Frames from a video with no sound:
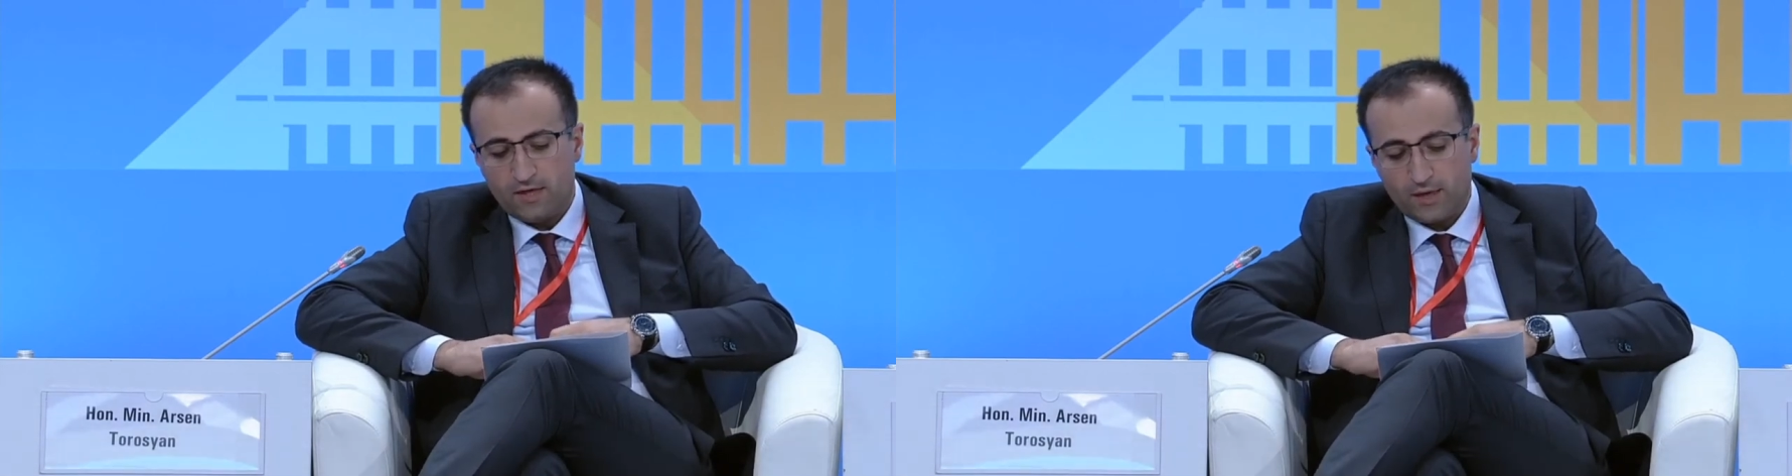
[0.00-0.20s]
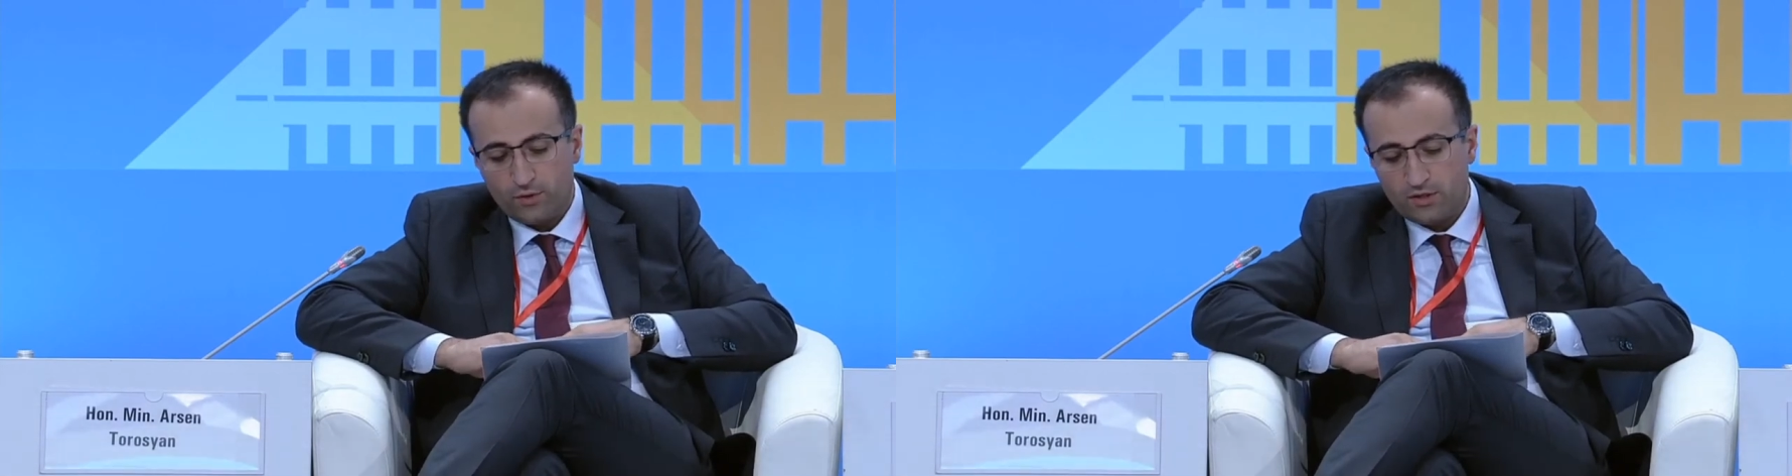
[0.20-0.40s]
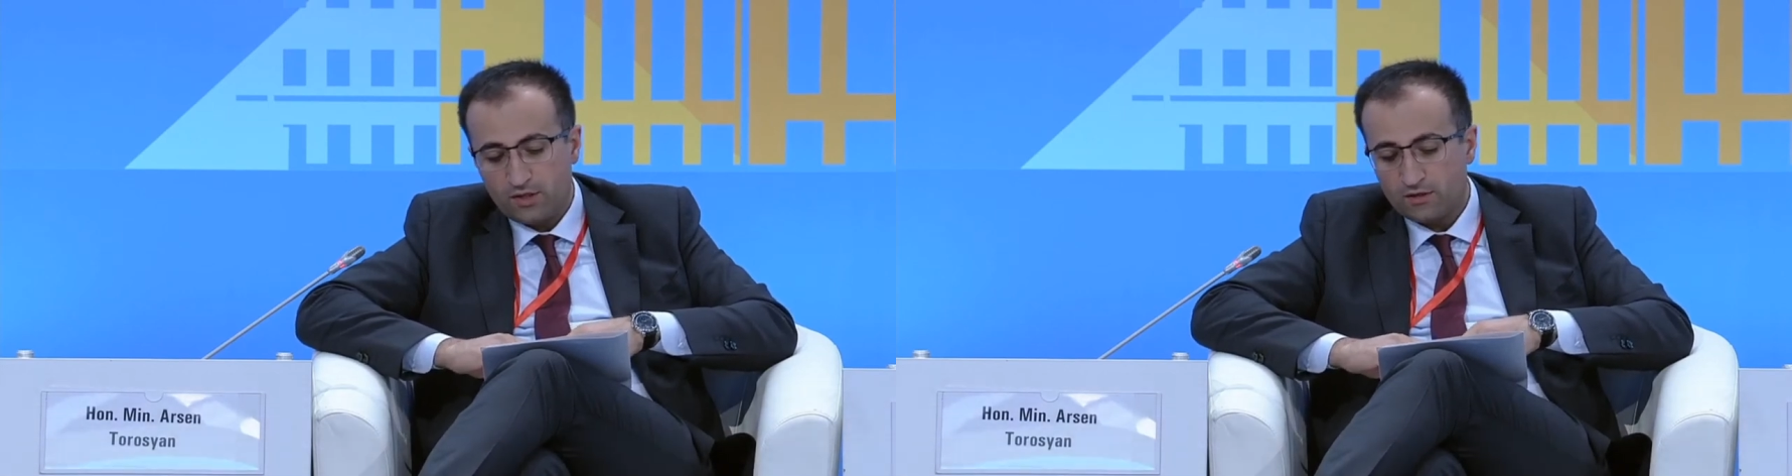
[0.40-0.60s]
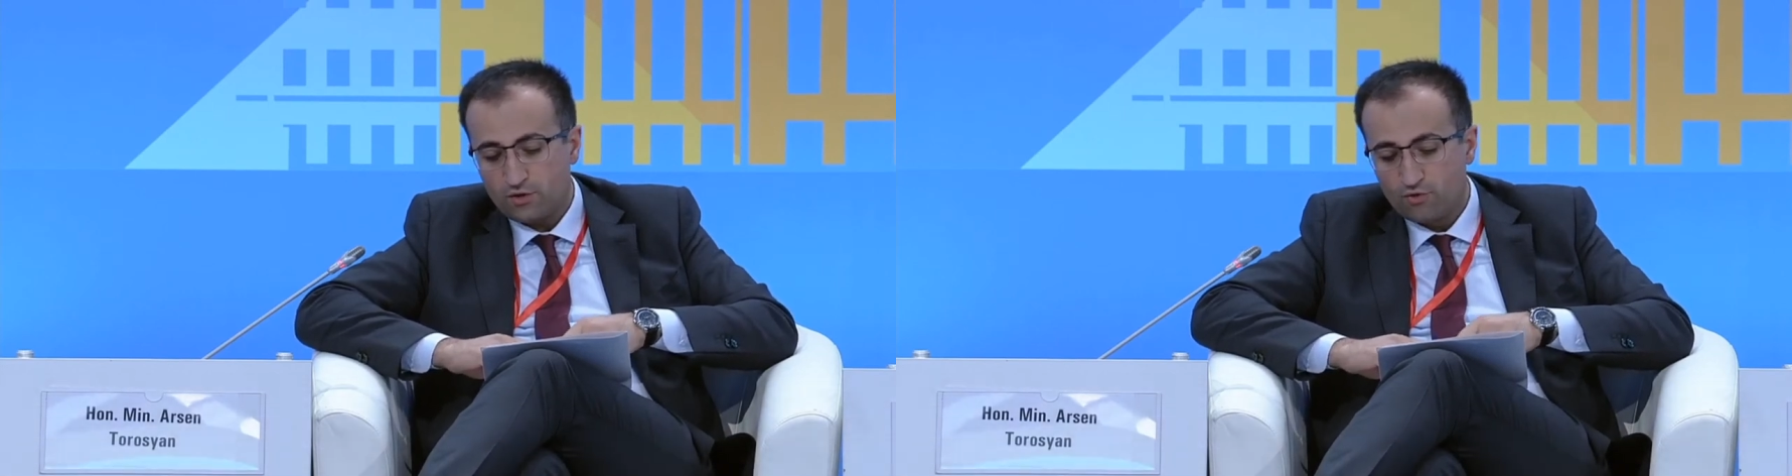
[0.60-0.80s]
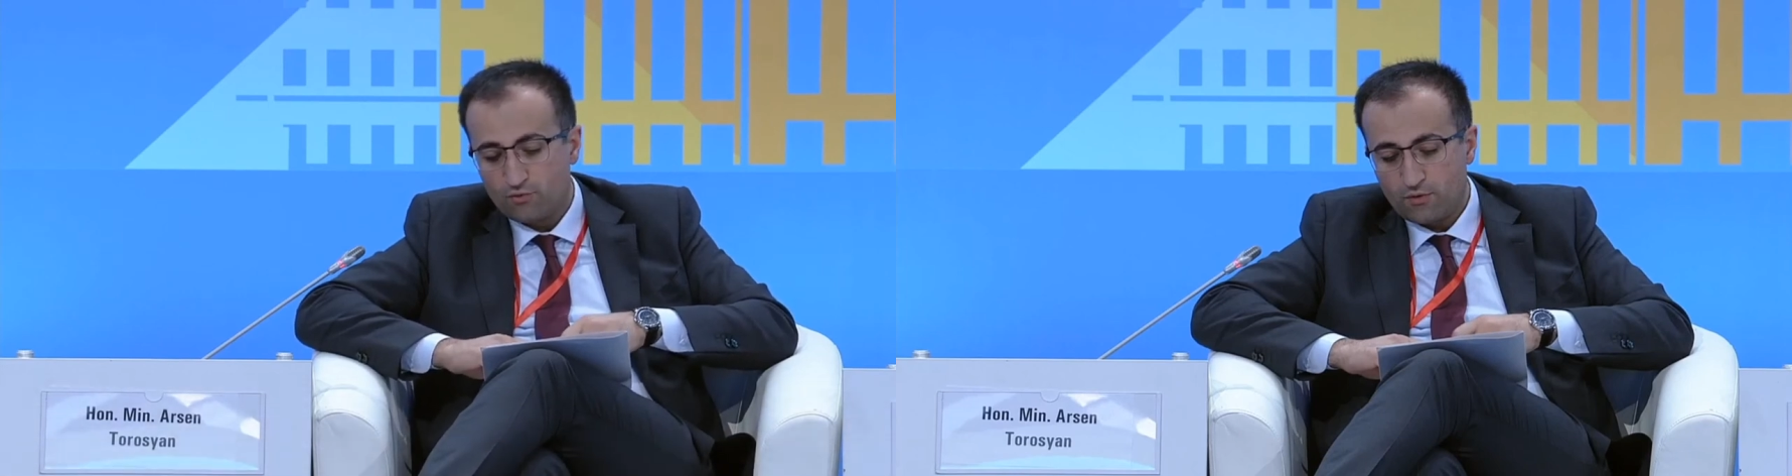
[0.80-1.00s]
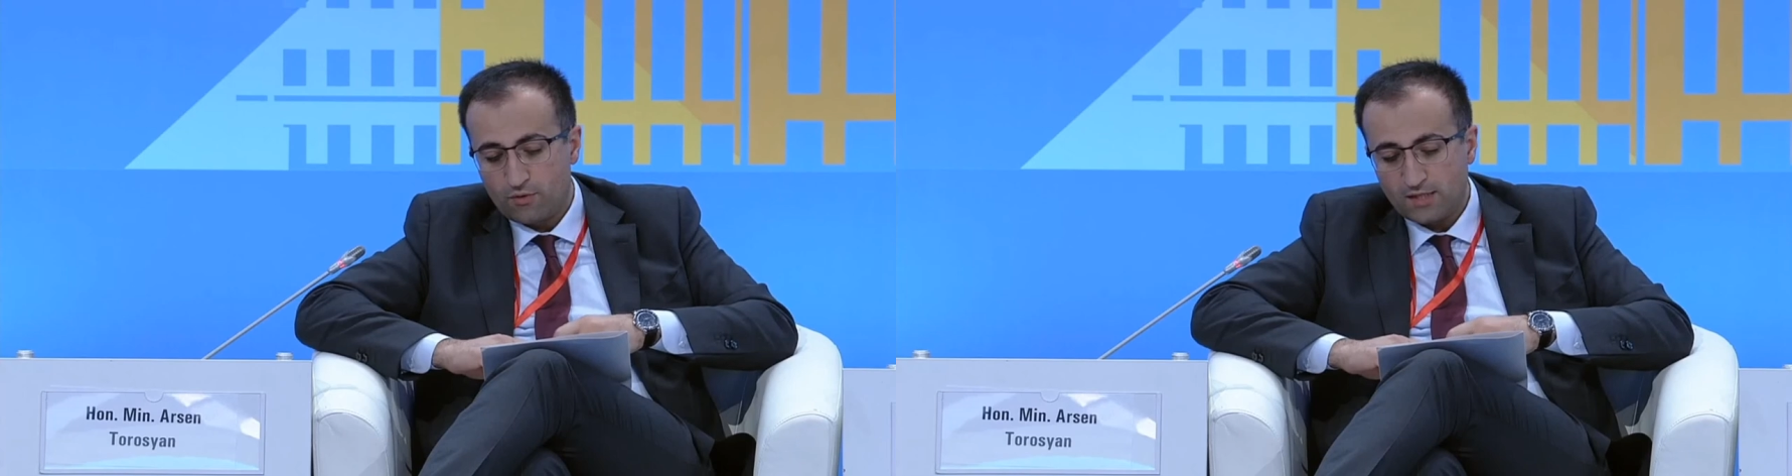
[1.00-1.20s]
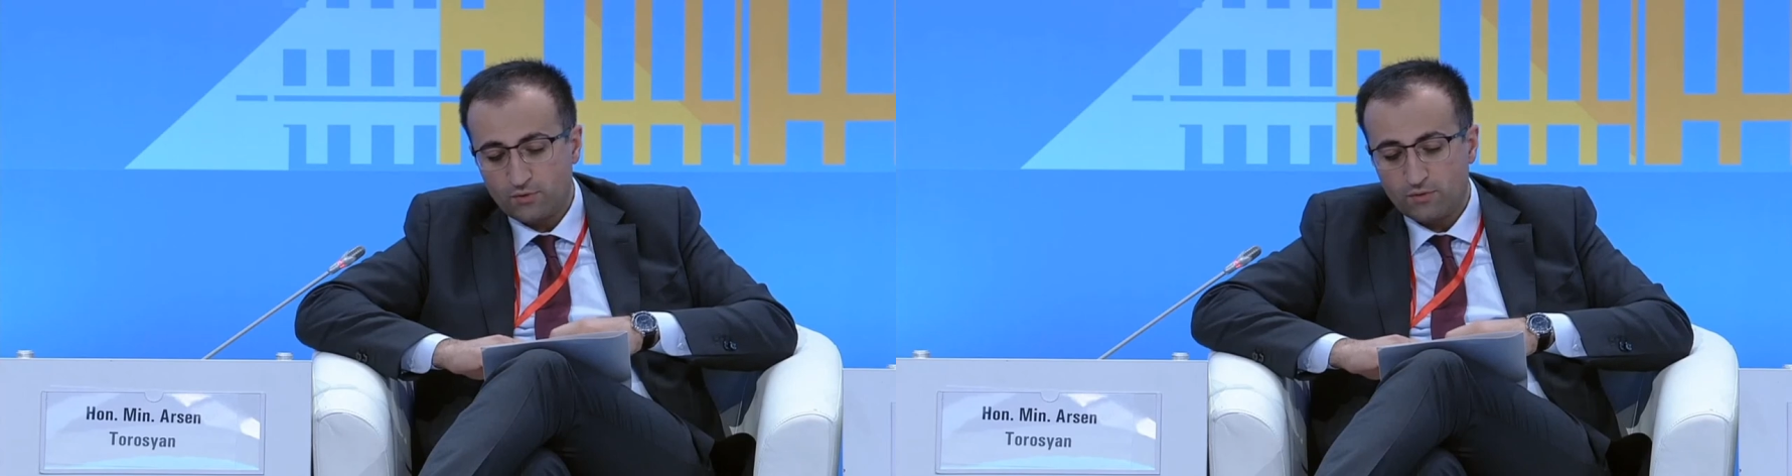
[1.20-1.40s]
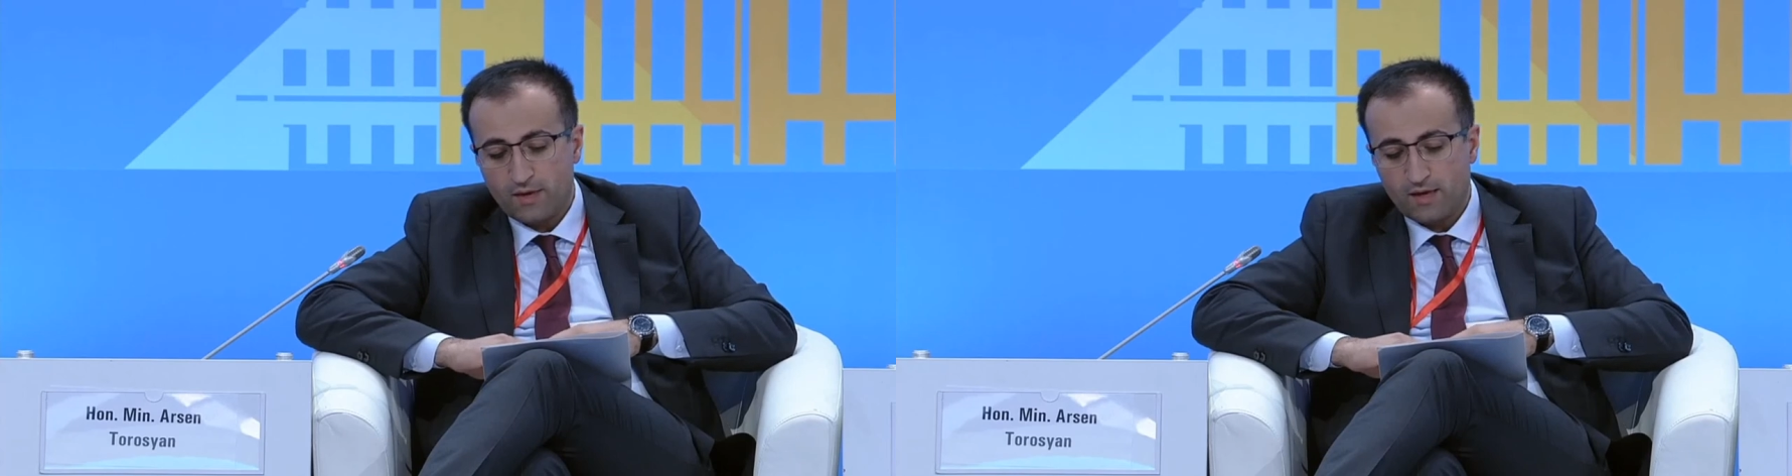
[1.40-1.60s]
equity and human
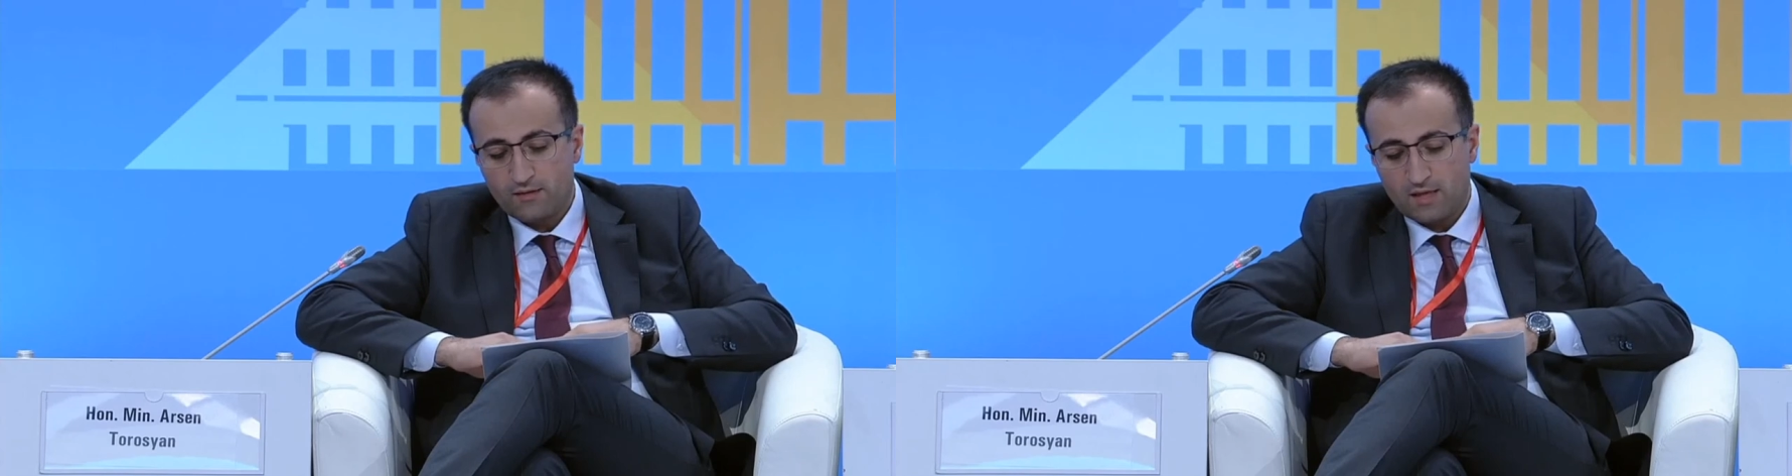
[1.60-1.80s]
rights will make